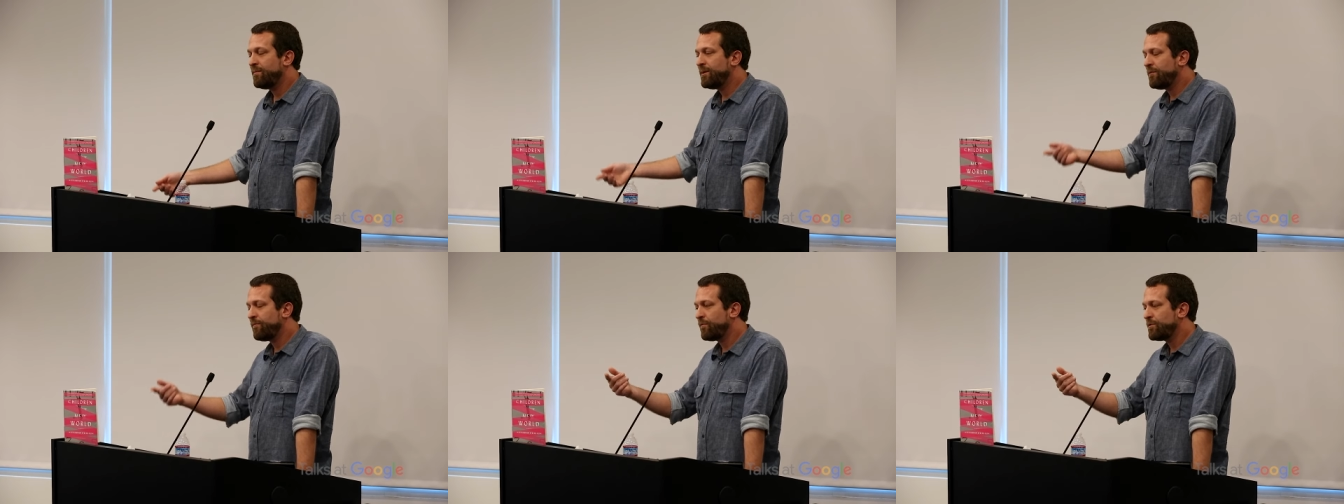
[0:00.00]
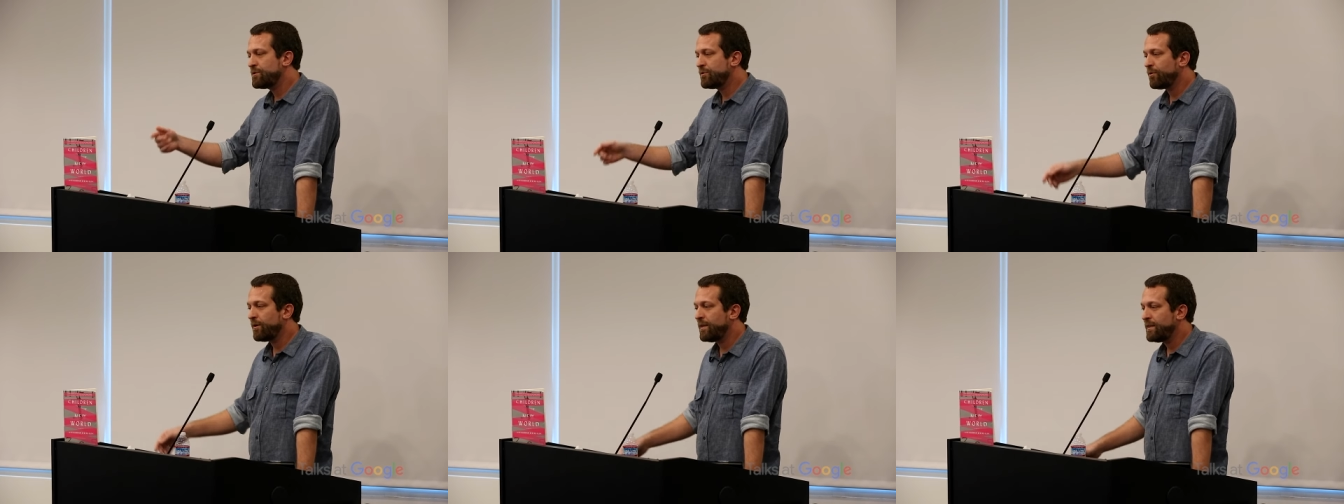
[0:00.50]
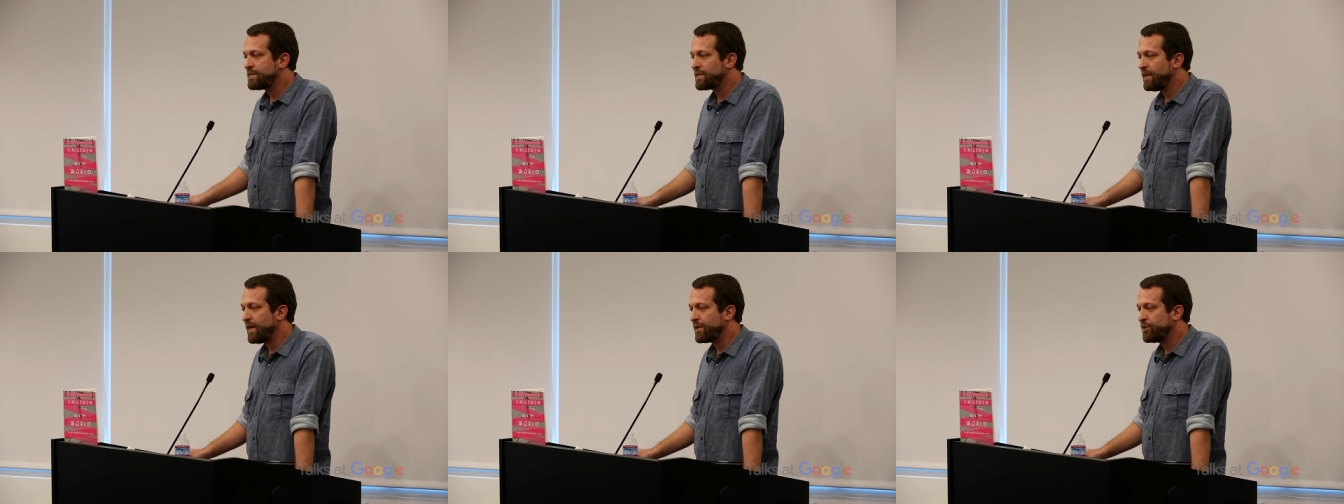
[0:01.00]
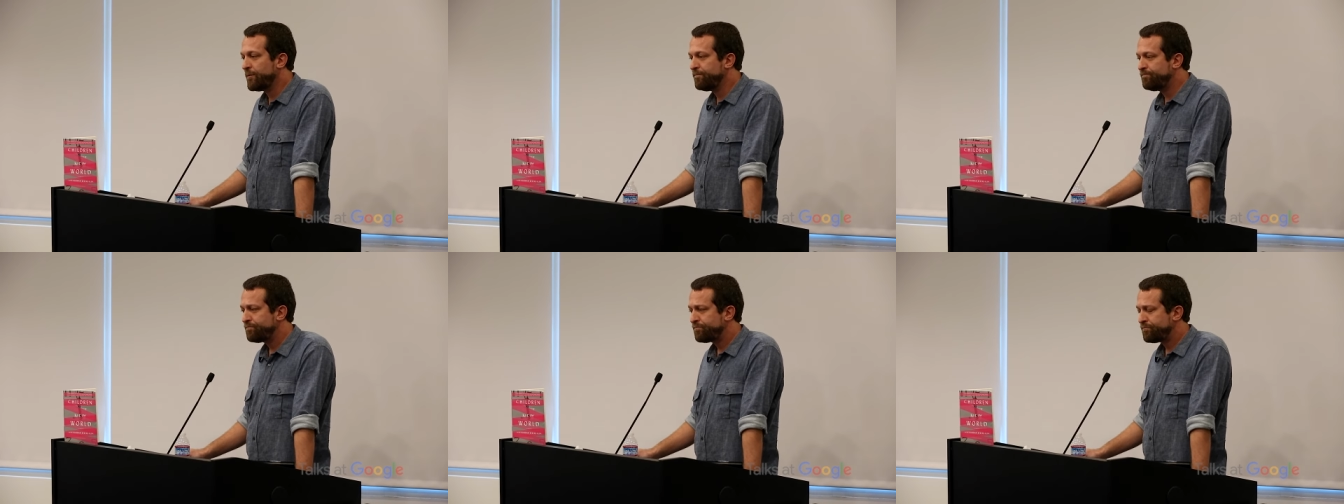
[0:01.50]
I mean, the first story in this
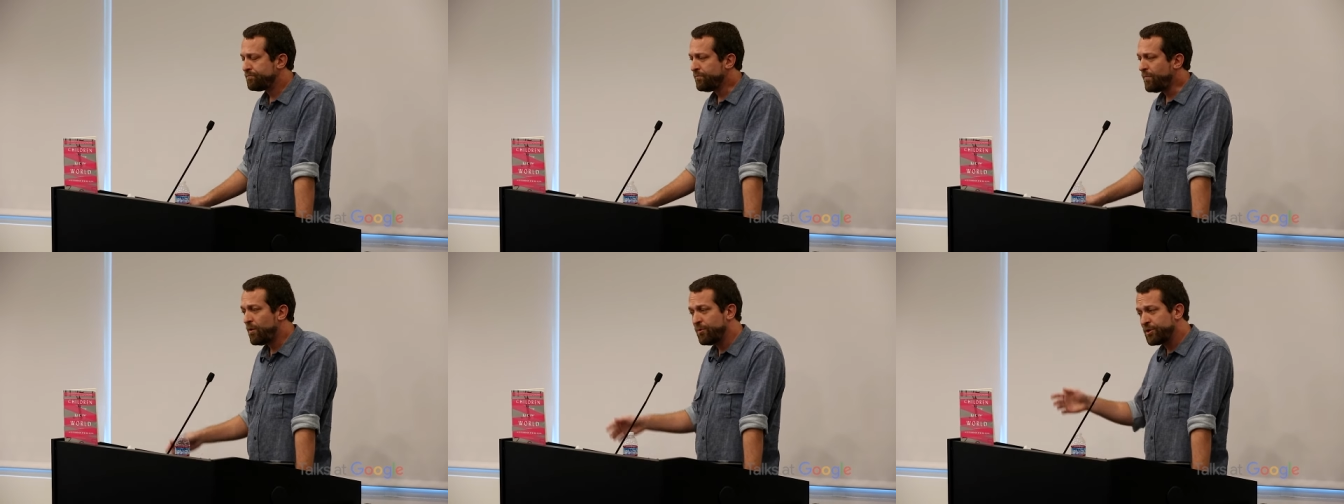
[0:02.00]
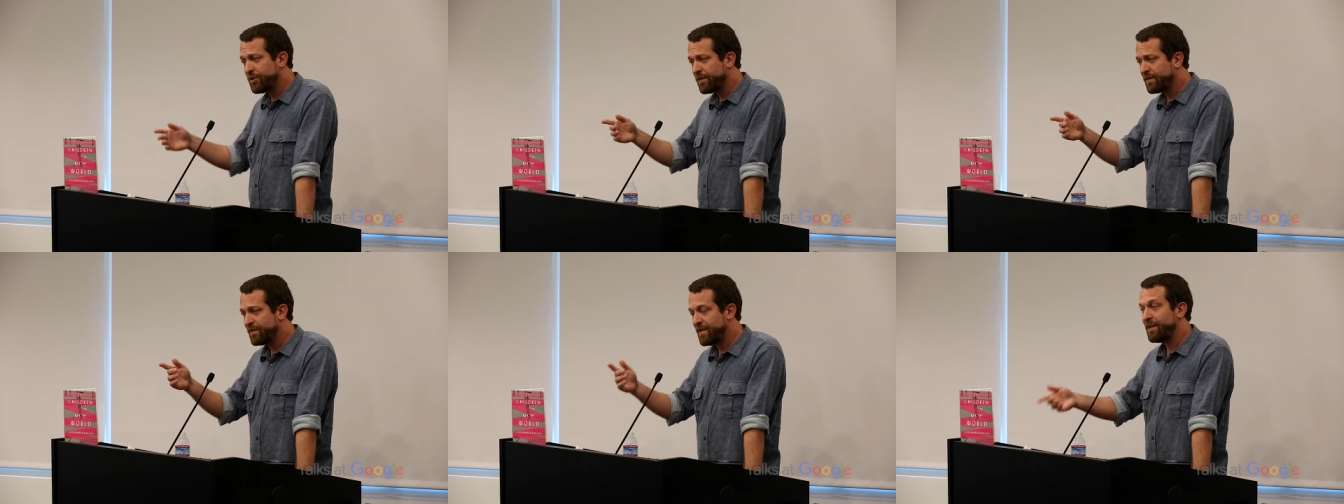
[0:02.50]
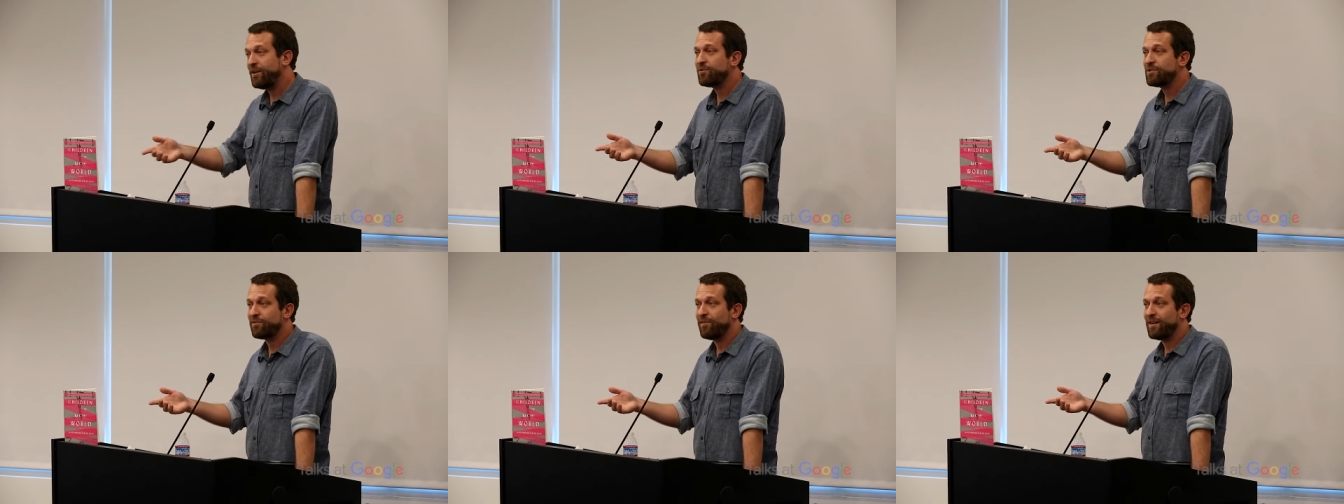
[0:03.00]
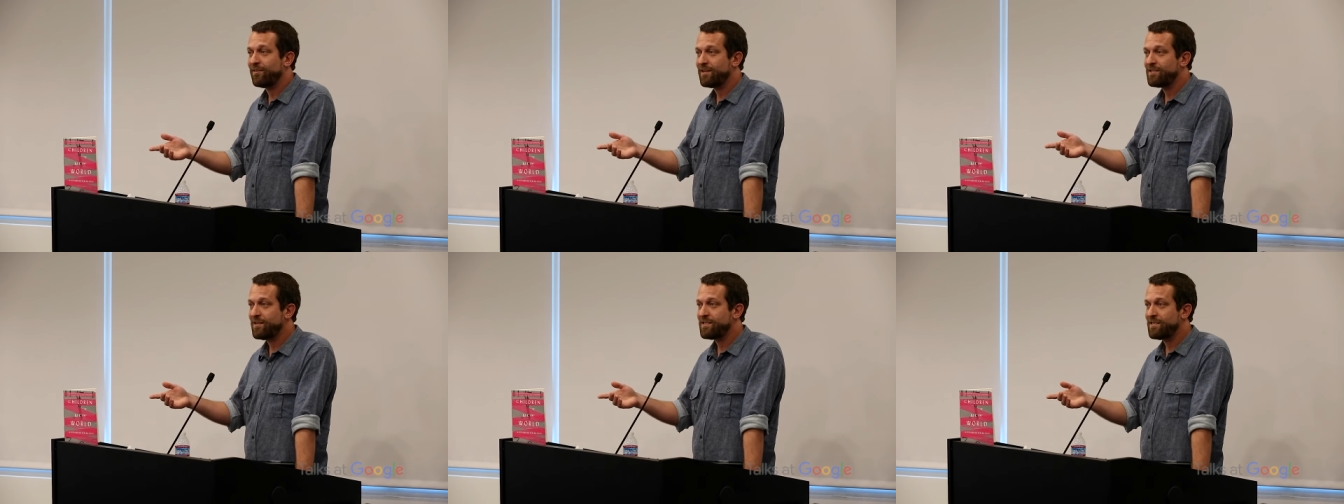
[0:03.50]
collection, which took 10 years to write,
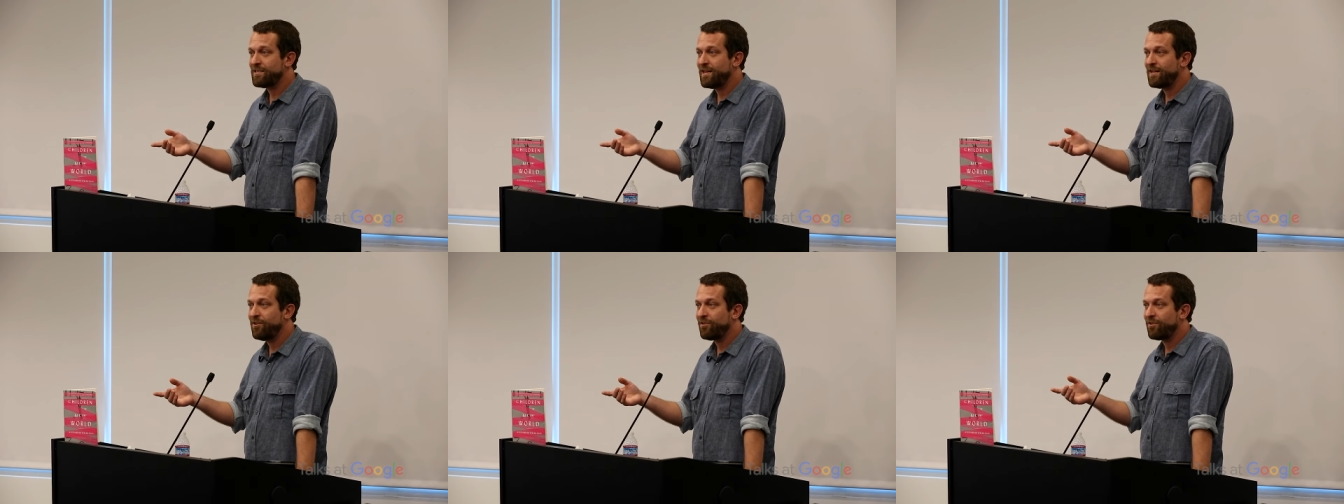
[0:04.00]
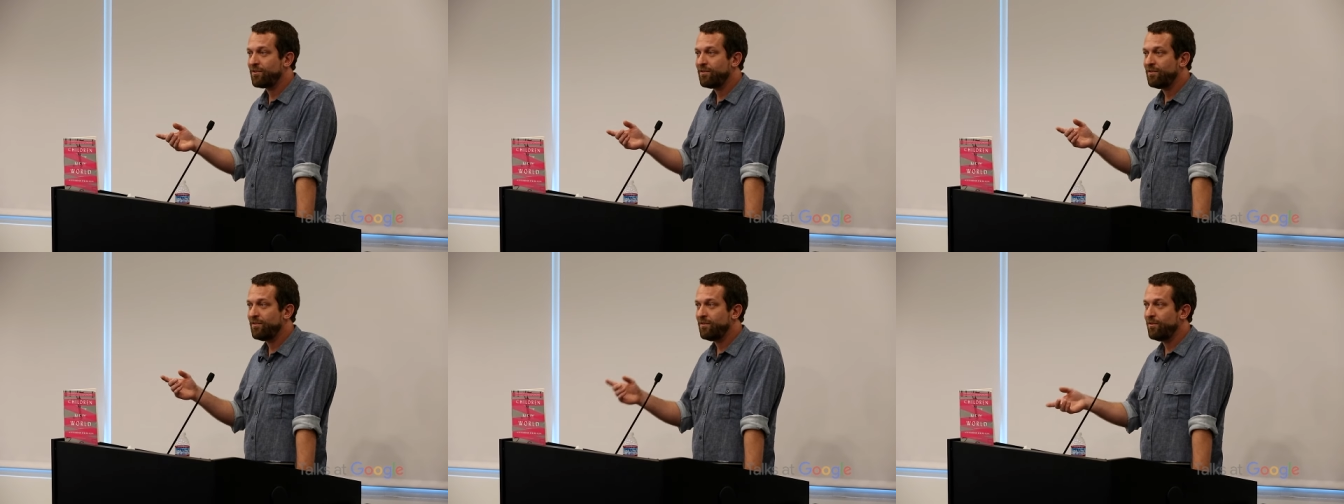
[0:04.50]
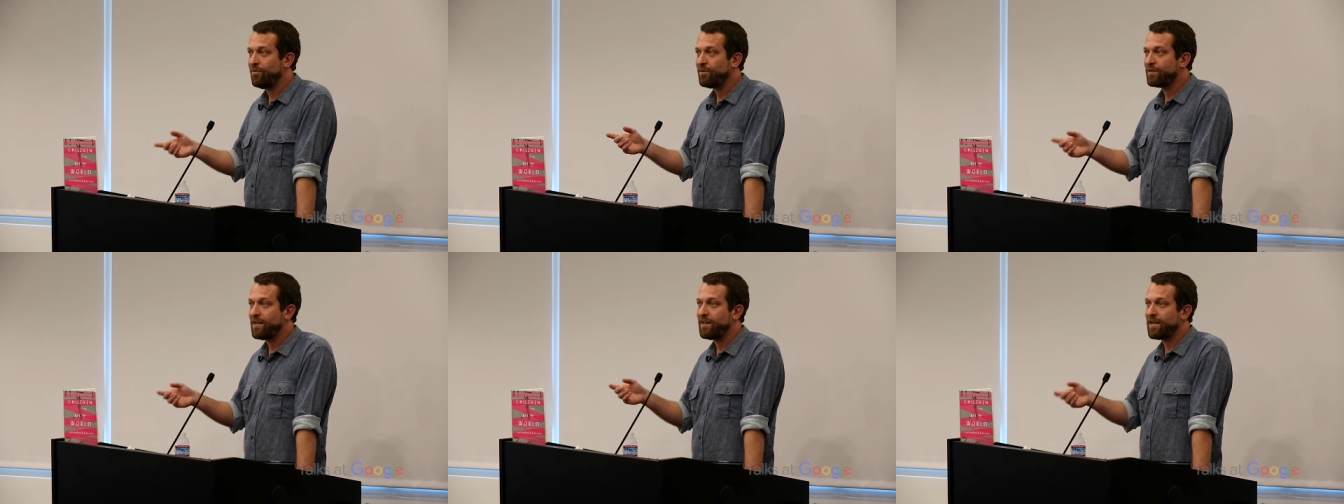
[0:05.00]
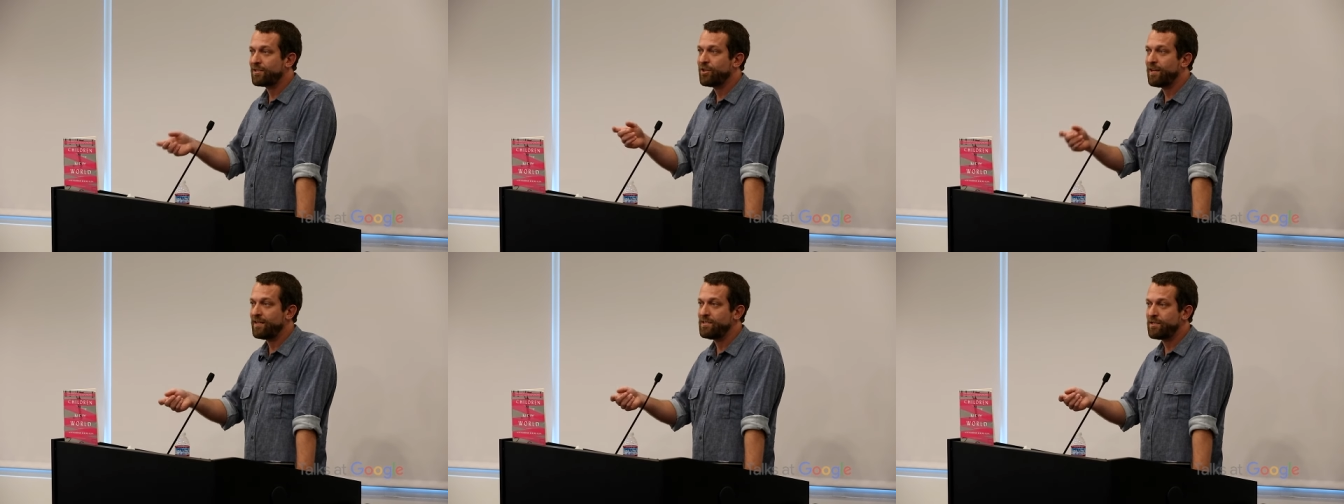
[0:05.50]
right? So this is a 10 year old
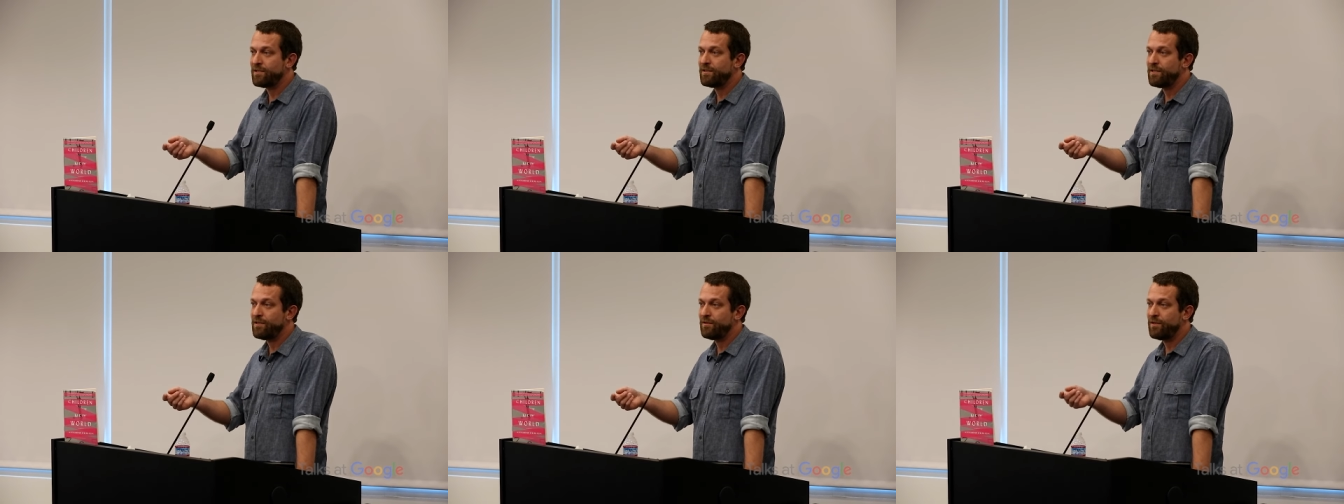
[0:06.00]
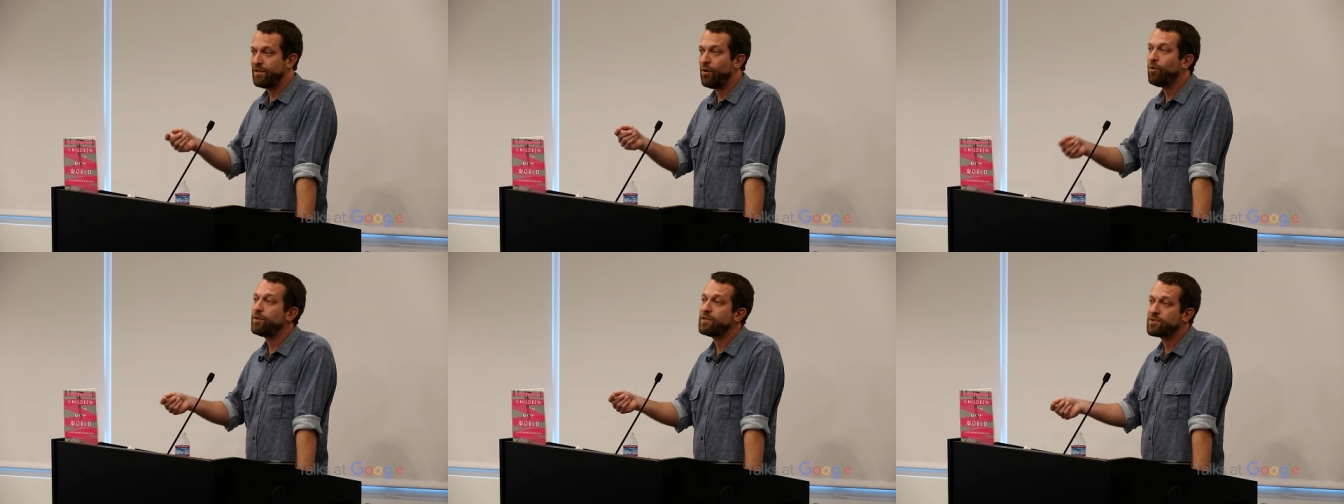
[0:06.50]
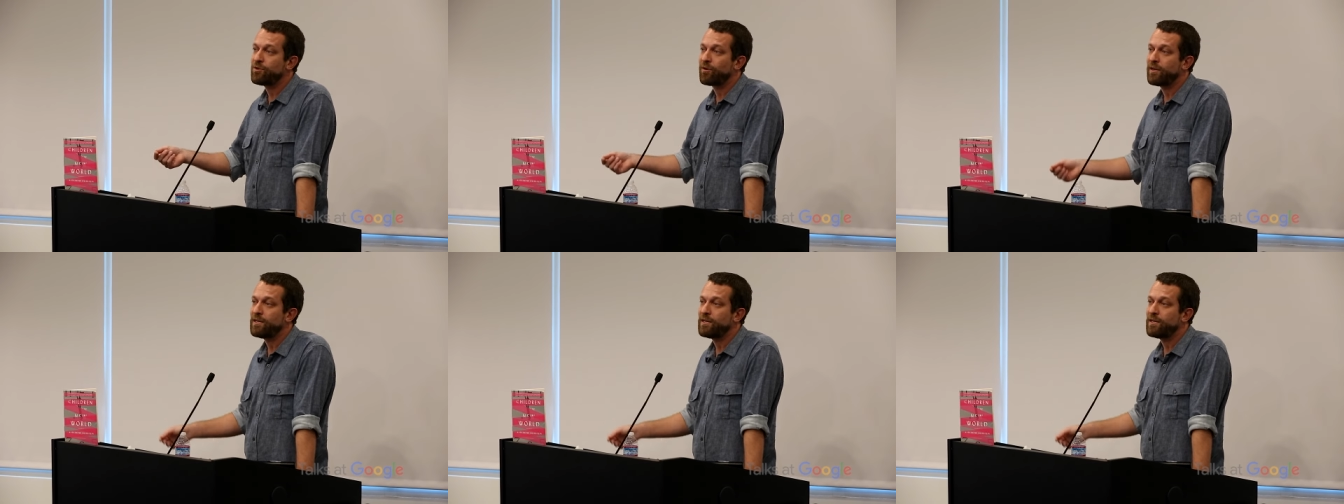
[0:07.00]
collection, at least the, the, the oldest story